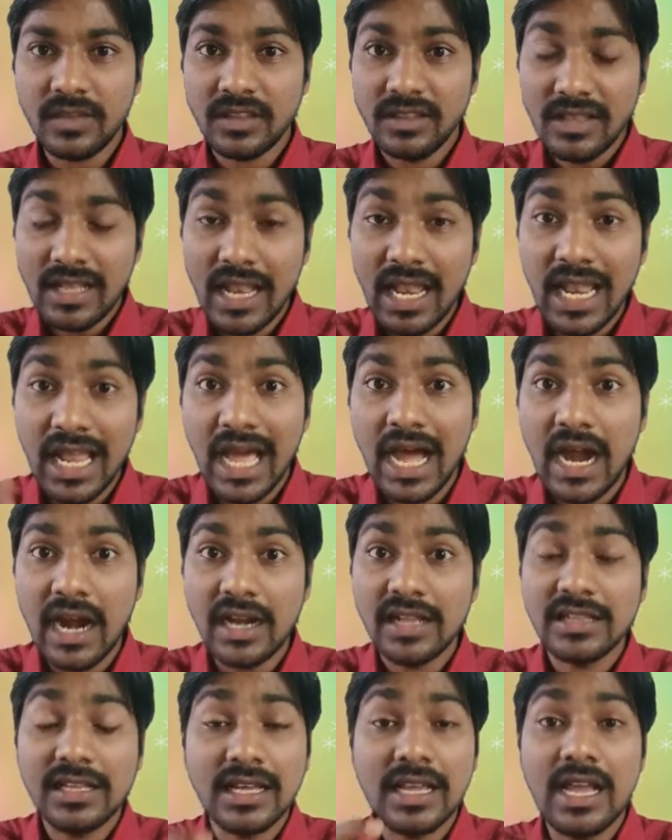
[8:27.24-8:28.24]
The
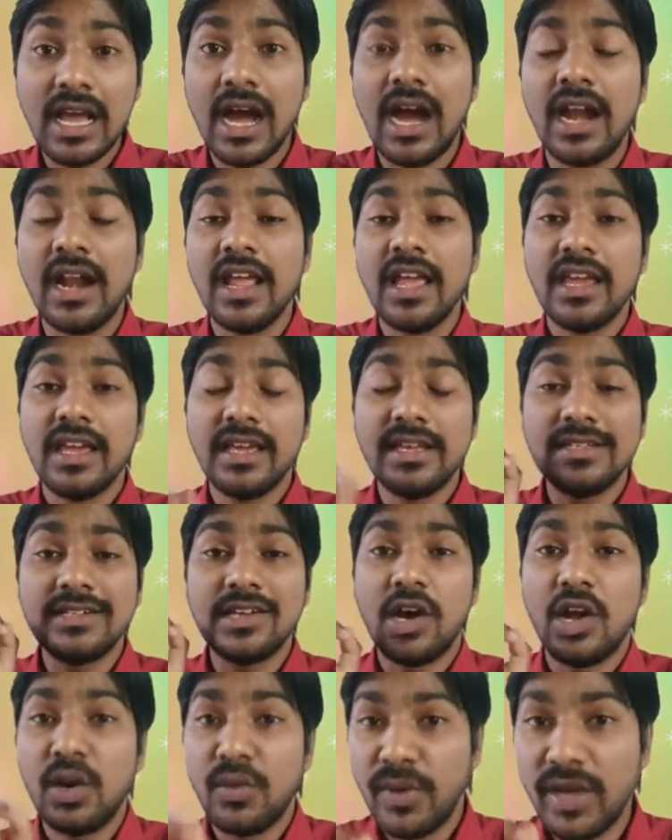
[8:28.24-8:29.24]
Lord, the God is
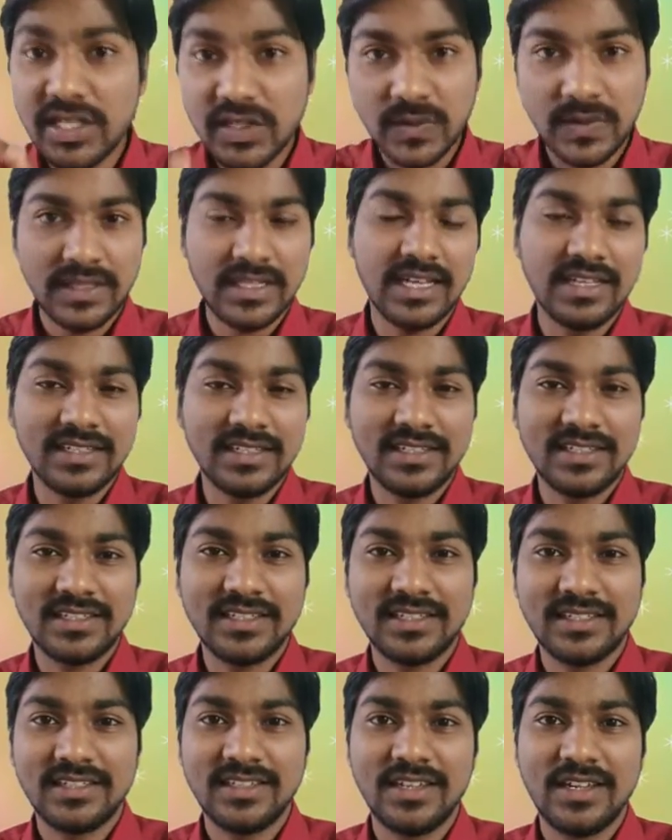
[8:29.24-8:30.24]
always with
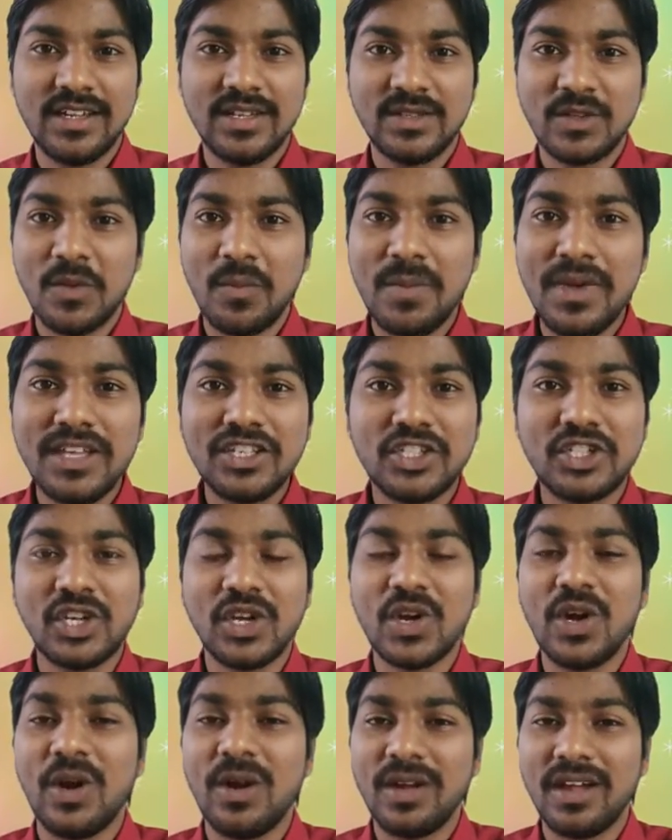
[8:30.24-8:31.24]
us. So be
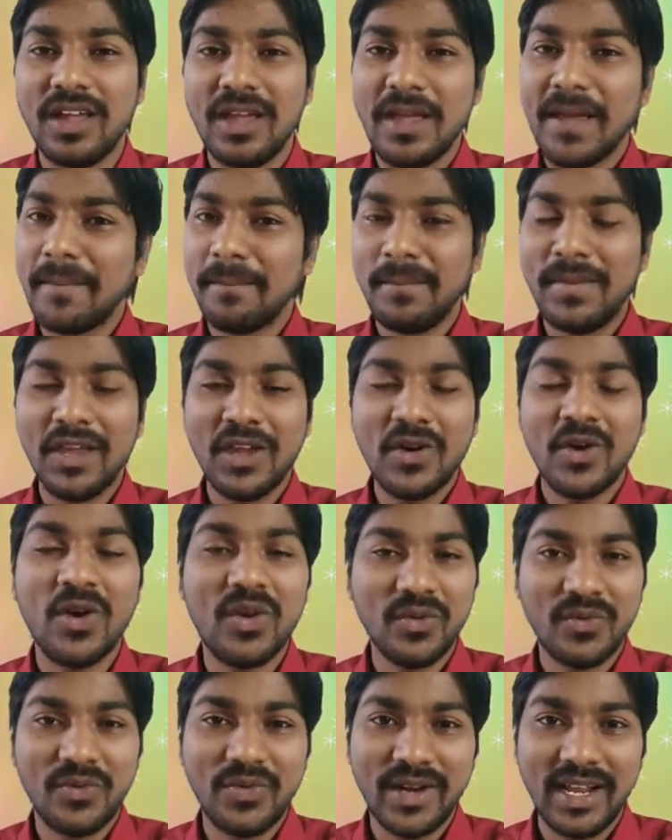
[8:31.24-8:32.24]
strong, be
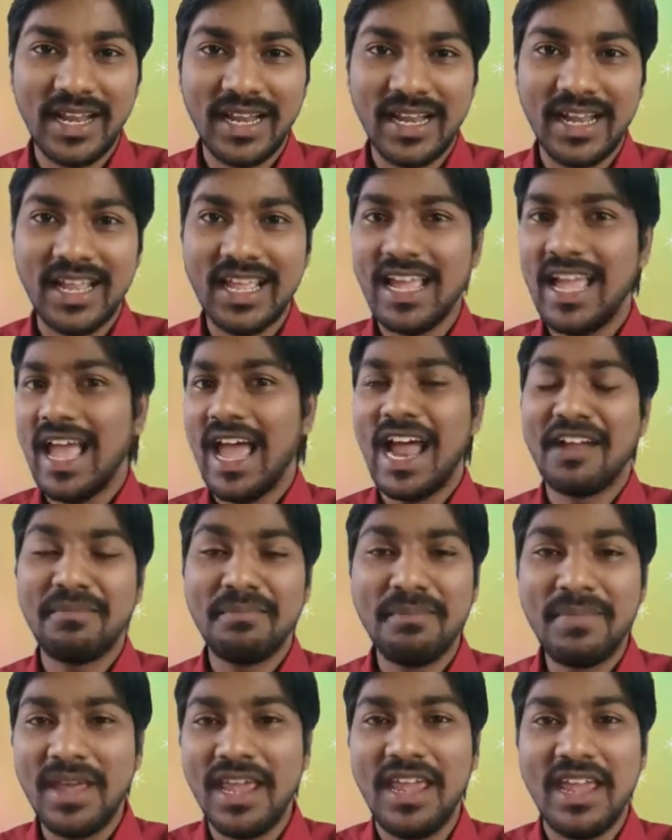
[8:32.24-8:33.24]
confident
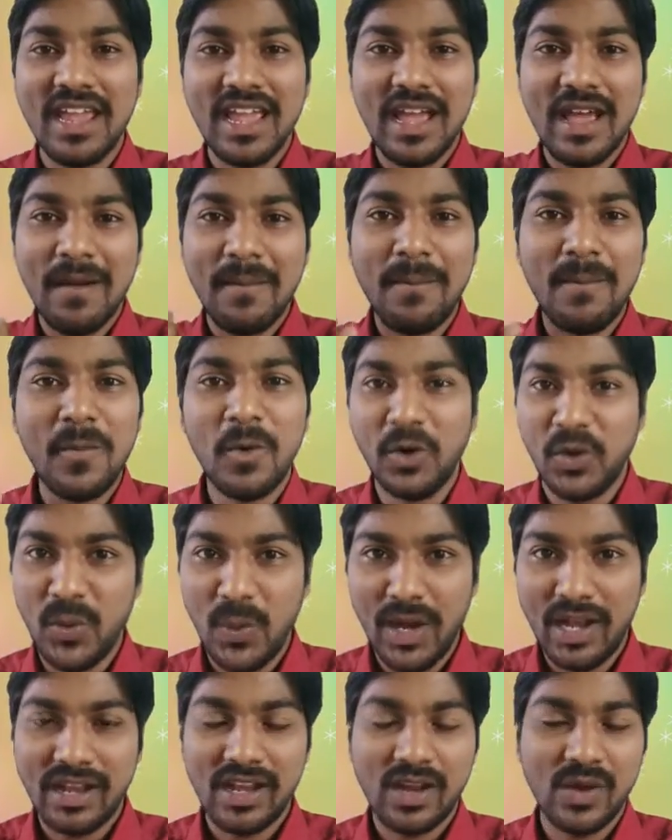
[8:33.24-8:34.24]
and be
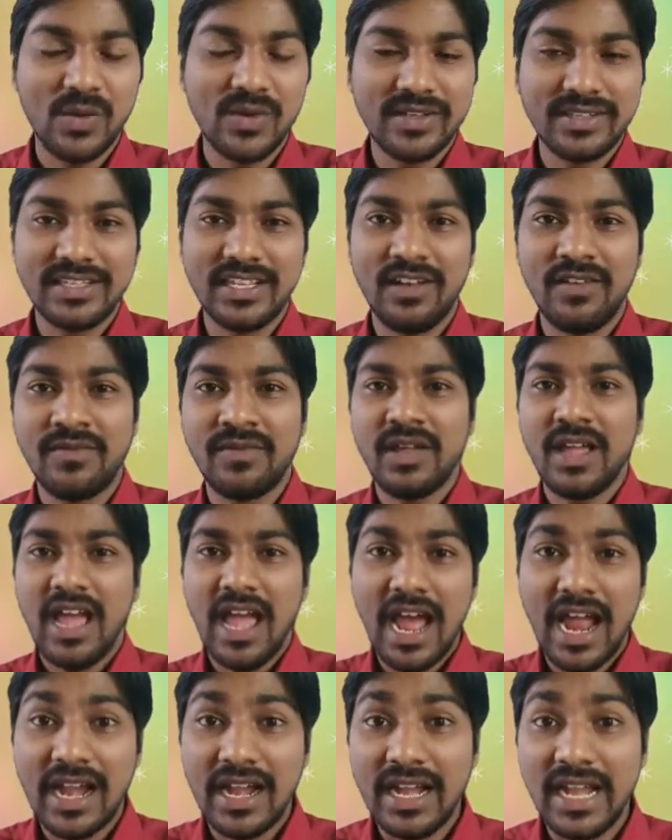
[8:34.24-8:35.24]
motivated yourself.
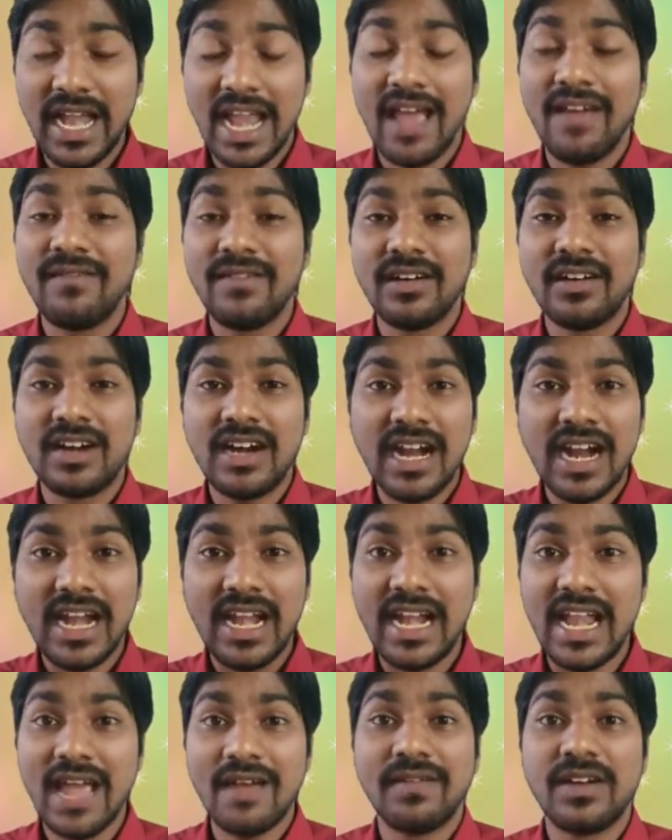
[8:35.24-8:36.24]
And
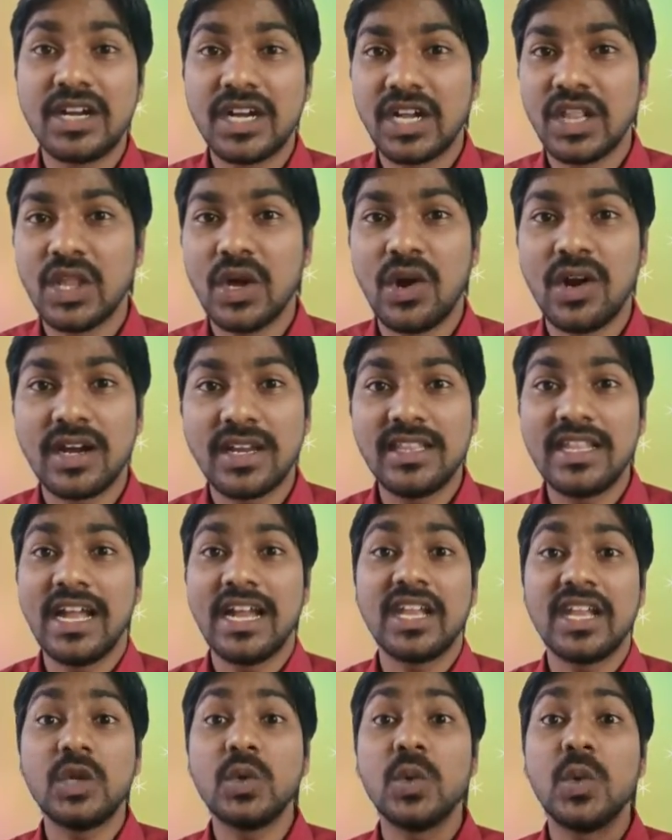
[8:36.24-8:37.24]
never thought
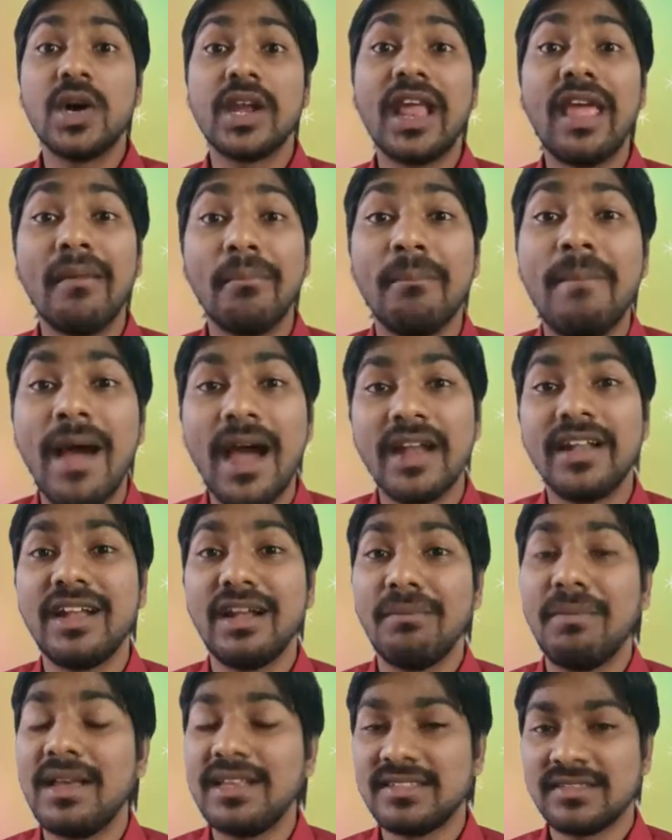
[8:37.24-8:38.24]
that you were
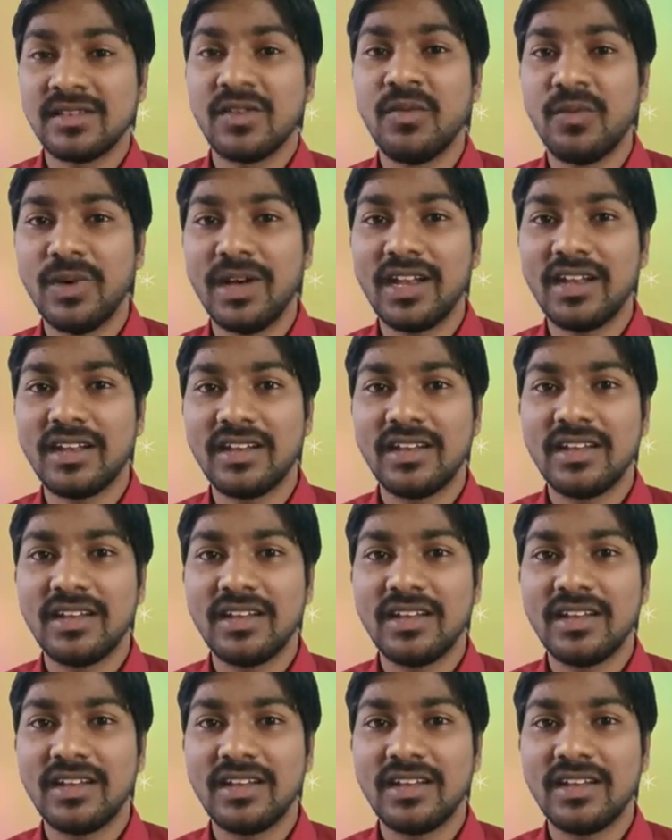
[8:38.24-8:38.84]
abandoned by someone.